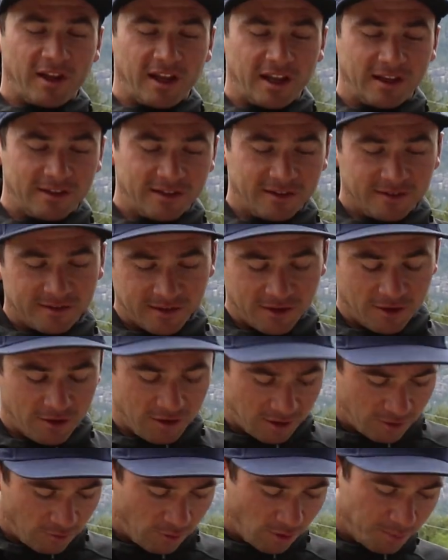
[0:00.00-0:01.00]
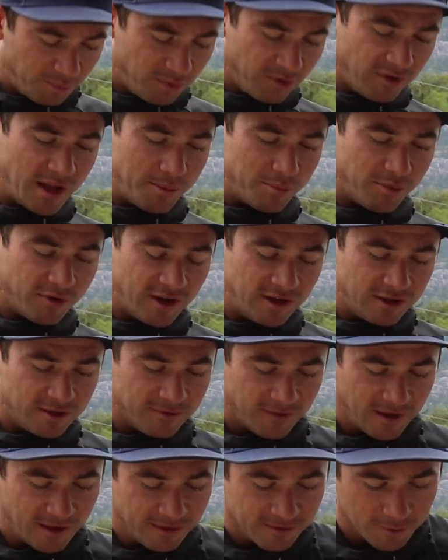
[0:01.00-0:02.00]
ATC or belay plate
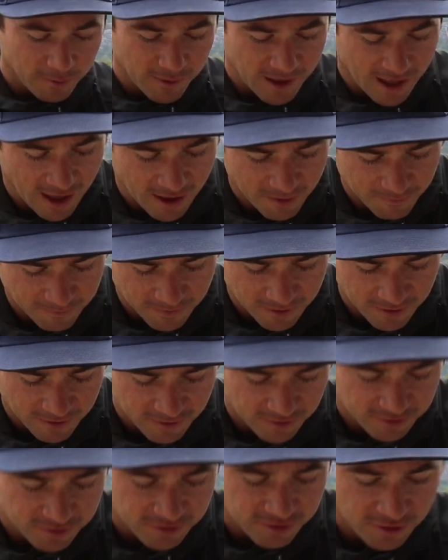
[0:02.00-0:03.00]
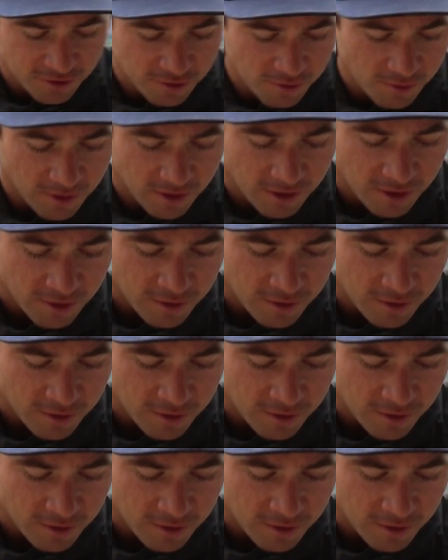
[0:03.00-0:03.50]
device. So we have the 2